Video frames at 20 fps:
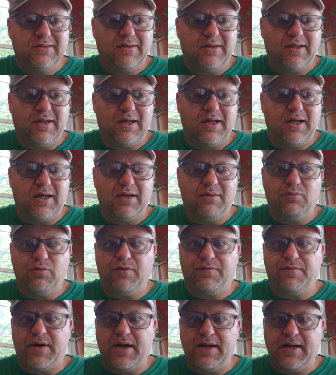We'll
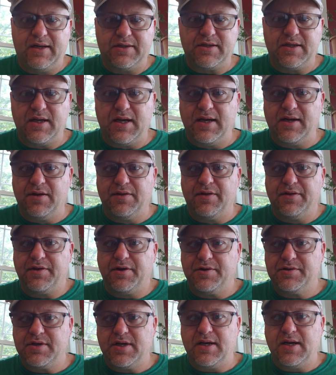find out tonight on the
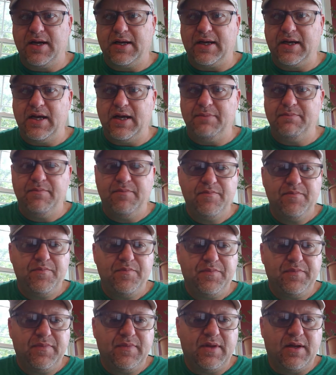Thursday night game
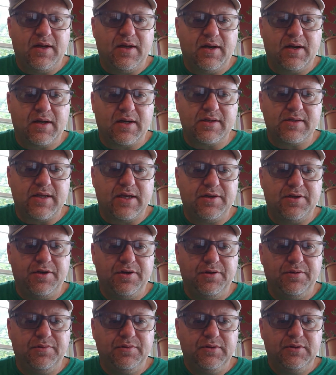because they
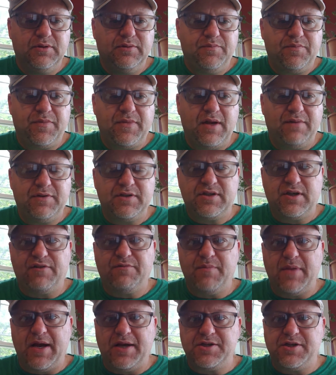do have a tough
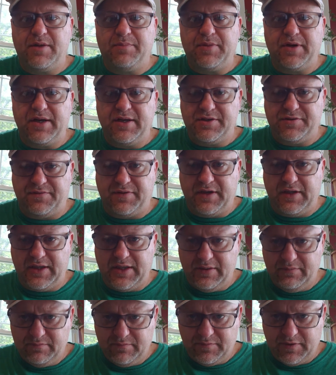matchup against
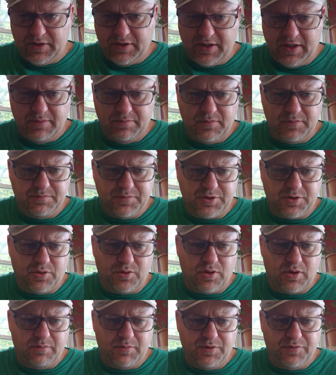Philly. Philly can
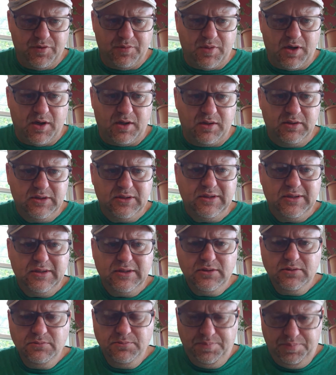score and move the ball.
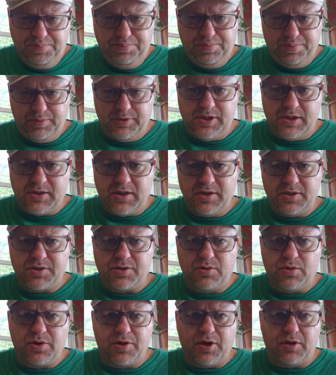She's going to
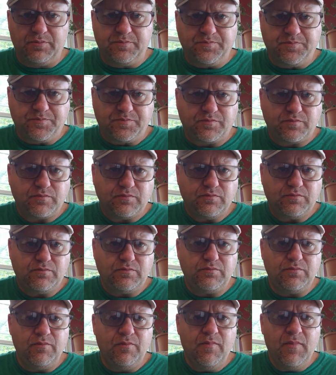score,
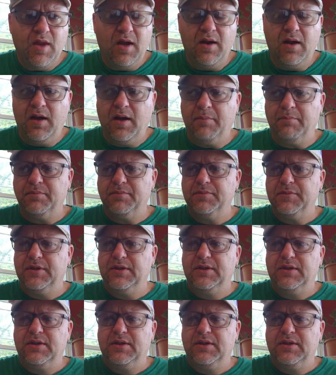though.